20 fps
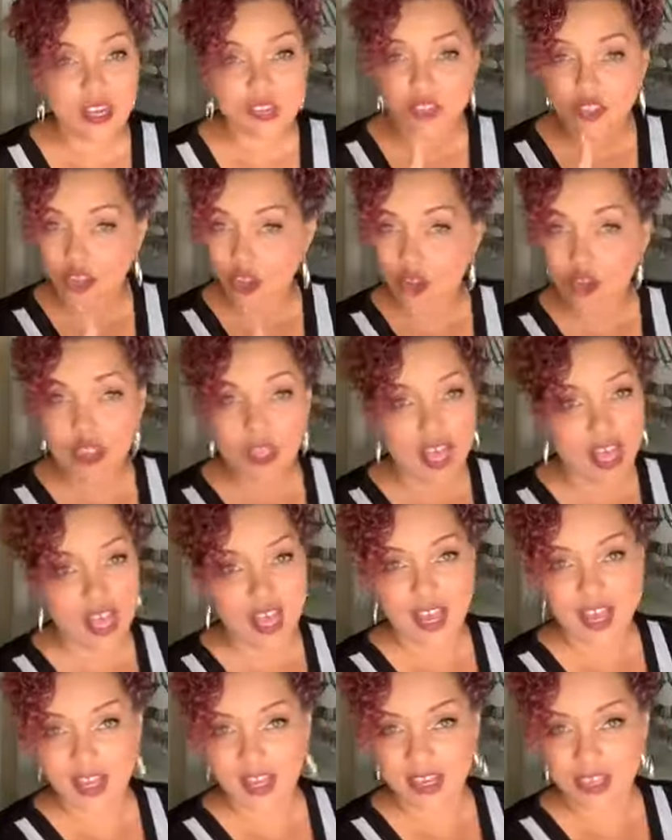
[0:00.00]
Now, don't
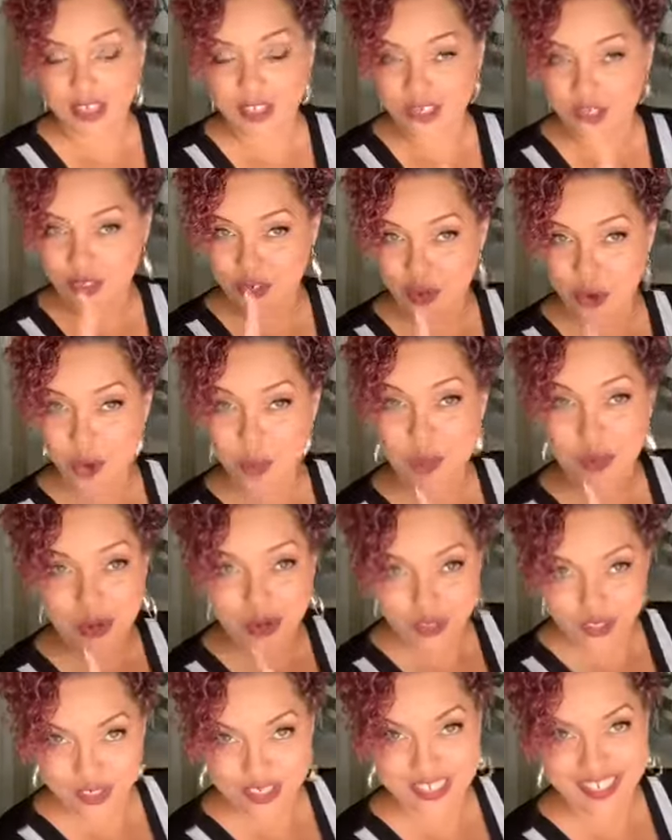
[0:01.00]
lie. Don't
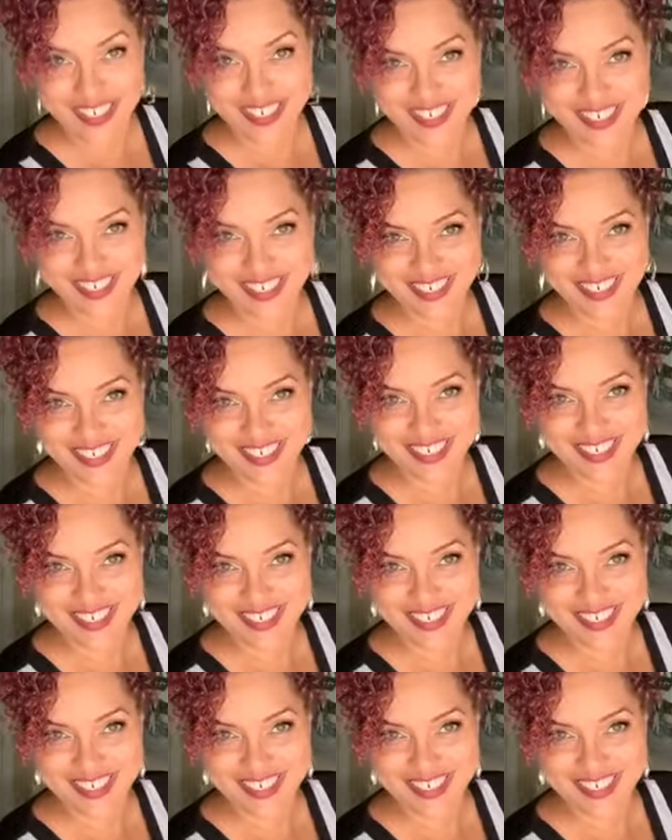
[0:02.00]
bullshit.